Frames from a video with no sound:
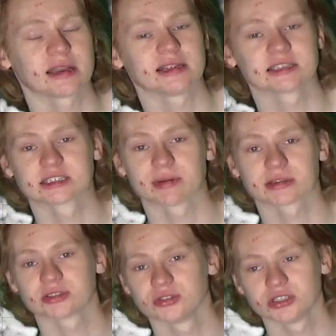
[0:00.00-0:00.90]
It is
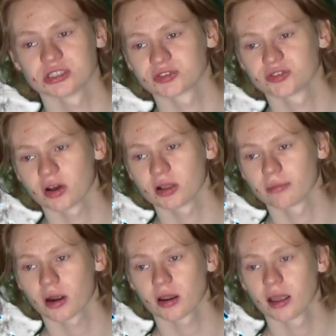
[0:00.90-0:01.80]
expected to just fall
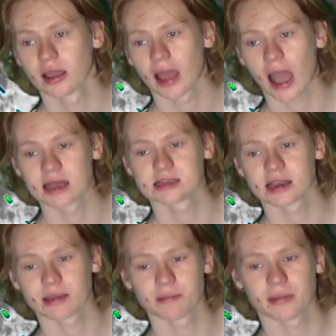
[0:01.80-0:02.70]
apart as it